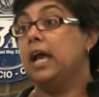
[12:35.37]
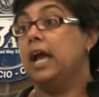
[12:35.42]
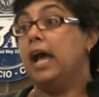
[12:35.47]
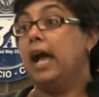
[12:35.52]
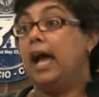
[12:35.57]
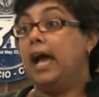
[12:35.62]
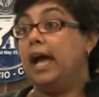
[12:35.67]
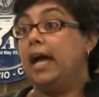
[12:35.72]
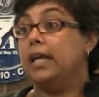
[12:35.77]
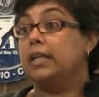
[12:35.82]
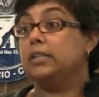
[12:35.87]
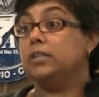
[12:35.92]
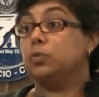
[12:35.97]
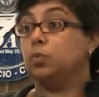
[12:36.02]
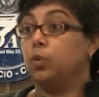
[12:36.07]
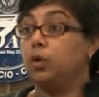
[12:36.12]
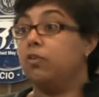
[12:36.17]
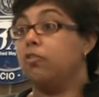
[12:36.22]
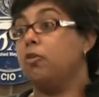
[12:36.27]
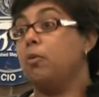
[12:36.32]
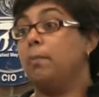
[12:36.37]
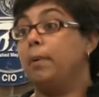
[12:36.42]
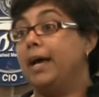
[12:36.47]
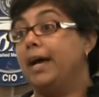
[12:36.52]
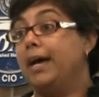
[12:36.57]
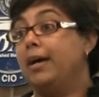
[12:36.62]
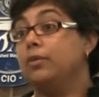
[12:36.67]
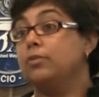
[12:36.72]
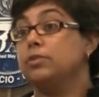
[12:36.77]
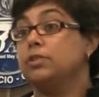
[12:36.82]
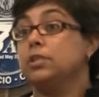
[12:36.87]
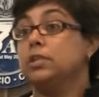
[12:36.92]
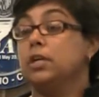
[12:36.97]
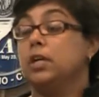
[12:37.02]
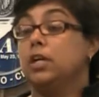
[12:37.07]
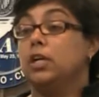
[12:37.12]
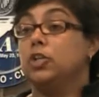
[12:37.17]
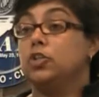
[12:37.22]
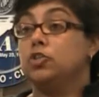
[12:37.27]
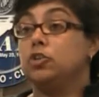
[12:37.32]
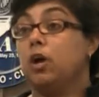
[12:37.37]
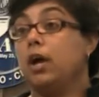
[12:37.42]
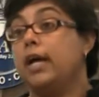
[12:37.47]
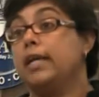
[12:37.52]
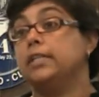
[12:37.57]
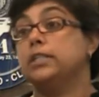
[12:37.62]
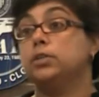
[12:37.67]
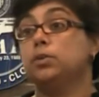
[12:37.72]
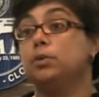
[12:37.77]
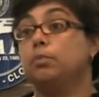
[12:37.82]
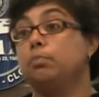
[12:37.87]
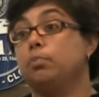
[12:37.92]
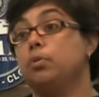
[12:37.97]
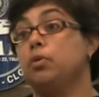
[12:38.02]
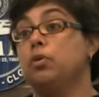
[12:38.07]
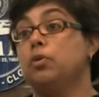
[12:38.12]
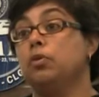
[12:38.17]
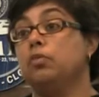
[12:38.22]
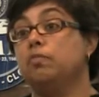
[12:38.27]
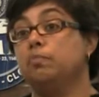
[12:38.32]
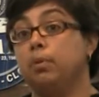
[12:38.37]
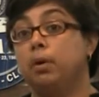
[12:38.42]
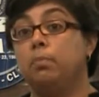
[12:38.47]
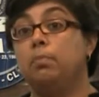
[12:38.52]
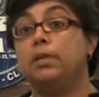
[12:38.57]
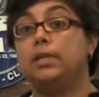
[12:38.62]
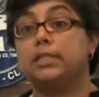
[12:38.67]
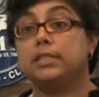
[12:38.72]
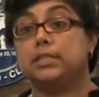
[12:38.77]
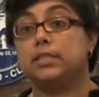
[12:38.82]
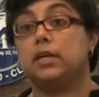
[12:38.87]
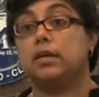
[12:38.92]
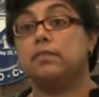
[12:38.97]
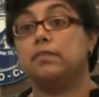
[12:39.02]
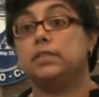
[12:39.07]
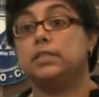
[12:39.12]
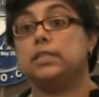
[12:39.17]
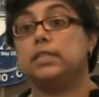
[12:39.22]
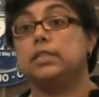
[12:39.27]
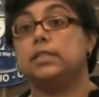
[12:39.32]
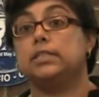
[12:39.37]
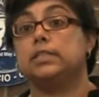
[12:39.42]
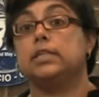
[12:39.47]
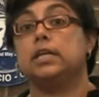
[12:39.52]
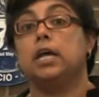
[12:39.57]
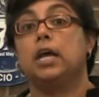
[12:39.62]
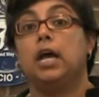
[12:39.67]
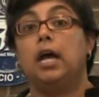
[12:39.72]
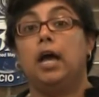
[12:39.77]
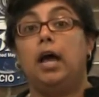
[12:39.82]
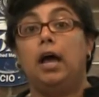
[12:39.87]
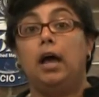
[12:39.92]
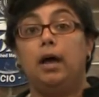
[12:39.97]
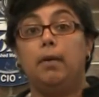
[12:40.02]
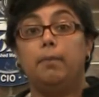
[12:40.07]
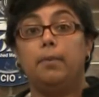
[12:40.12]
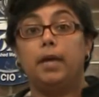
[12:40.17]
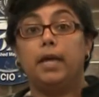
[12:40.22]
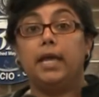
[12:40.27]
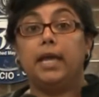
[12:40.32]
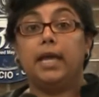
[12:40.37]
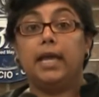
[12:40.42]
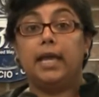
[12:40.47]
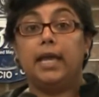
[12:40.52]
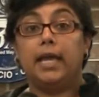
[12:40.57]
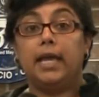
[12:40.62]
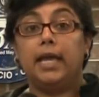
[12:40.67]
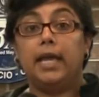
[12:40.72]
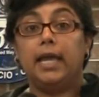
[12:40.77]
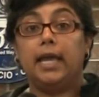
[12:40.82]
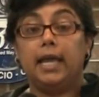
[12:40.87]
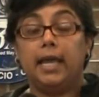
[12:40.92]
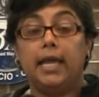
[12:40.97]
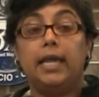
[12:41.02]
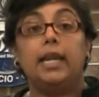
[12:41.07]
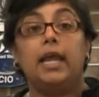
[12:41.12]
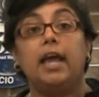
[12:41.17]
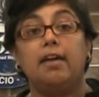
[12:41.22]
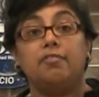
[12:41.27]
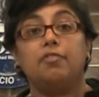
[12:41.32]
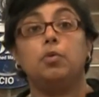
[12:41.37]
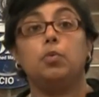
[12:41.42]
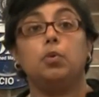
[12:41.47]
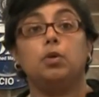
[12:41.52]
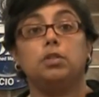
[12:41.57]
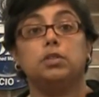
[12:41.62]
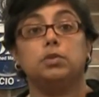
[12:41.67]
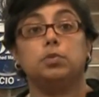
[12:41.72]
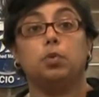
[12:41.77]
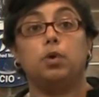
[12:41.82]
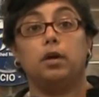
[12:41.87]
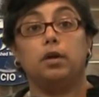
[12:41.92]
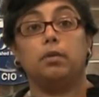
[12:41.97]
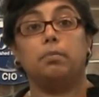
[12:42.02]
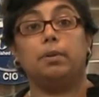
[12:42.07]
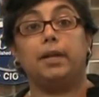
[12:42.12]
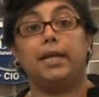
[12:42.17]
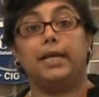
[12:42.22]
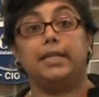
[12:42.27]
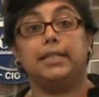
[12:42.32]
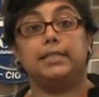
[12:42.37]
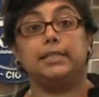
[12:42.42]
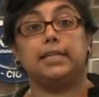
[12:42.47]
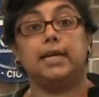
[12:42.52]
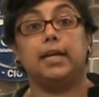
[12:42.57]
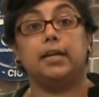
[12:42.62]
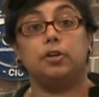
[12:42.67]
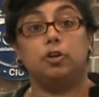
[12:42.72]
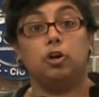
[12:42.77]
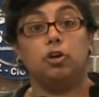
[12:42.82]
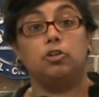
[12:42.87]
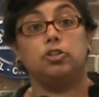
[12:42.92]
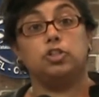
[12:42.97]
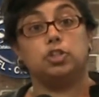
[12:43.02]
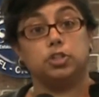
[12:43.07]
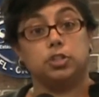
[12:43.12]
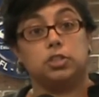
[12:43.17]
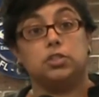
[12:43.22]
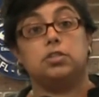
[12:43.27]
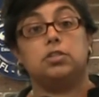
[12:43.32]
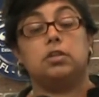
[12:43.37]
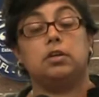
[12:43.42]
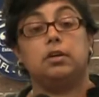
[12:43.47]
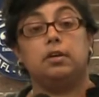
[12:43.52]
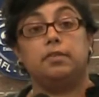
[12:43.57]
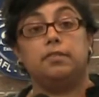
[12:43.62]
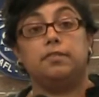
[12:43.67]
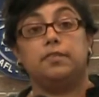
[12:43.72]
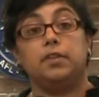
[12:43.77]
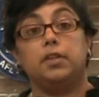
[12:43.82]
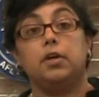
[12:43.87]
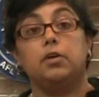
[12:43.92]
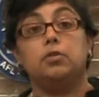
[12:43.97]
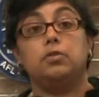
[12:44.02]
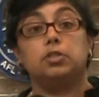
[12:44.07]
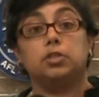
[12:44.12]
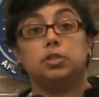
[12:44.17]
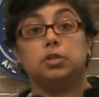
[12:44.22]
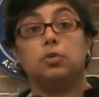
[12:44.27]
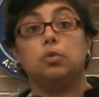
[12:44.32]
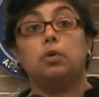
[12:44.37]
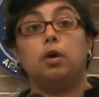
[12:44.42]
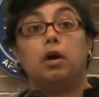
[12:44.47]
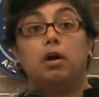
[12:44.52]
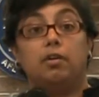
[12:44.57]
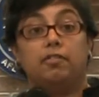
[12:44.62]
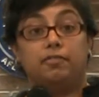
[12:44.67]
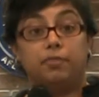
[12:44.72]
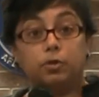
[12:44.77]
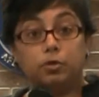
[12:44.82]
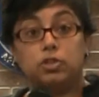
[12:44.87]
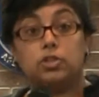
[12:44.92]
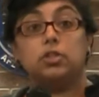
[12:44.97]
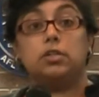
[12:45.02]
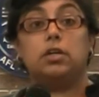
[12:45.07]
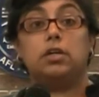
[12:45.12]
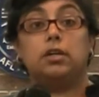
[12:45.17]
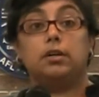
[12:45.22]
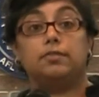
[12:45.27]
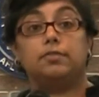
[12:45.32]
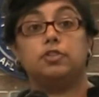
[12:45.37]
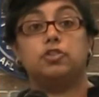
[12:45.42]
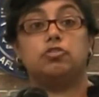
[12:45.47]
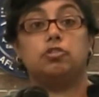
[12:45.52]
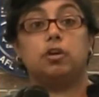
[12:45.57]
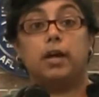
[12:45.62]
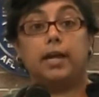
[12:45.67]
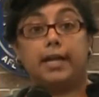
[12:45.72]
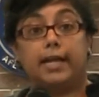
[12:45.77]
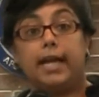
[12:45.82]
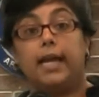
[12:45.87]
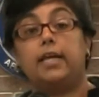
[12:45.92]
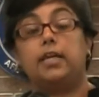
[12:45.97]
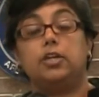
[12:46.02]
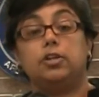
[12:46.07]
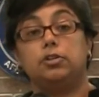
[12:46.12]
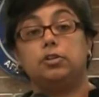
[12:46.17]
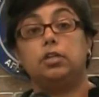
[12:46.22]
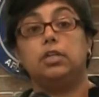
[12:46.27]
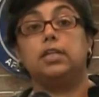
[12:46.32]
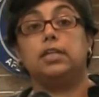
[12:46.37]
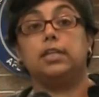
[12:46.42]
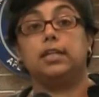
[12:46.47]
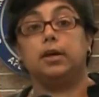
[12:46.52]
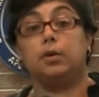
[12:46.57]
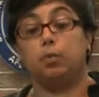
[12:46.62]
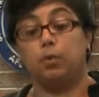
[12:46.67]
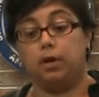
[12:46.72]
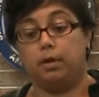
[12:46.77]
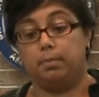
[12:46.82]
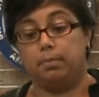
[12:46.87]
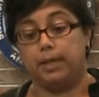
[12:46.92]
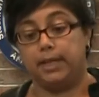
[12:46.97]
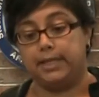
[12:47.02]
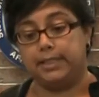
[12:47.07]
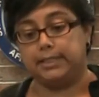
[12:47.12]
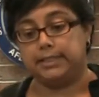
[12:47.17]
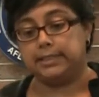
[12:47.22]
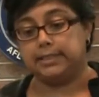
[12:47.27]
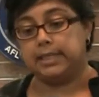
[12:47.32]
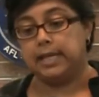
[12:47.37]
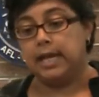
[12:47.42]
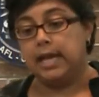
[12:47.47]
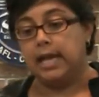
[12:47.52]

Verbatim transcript: And we're about trying to improve public services in everyone's workplace, and not just for those who are fortunate enough to try and get a union in their workplace.